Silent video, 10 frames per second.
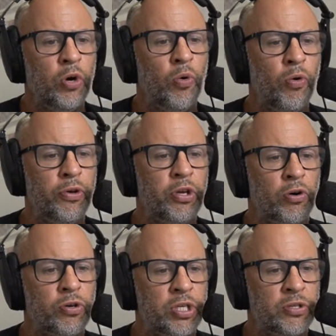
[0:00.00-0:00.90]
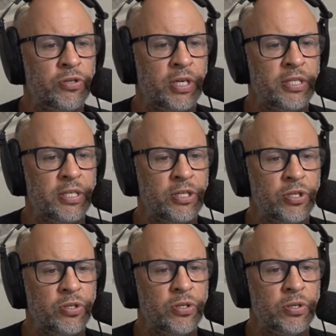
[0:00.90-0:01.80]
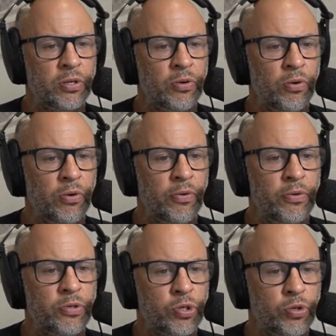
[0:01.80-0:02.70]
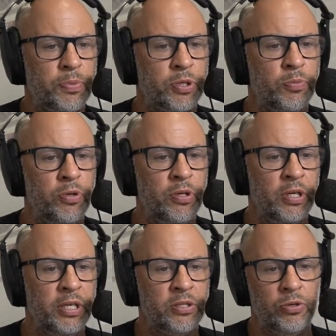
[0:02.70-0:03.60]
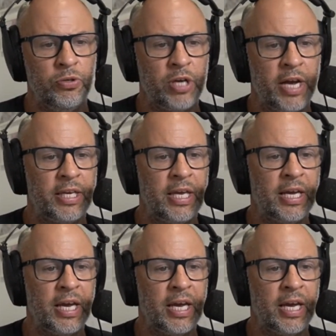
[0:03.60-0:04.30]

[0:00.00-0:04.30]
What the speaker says: All the Kyokushin transitions super smoothly to J kick.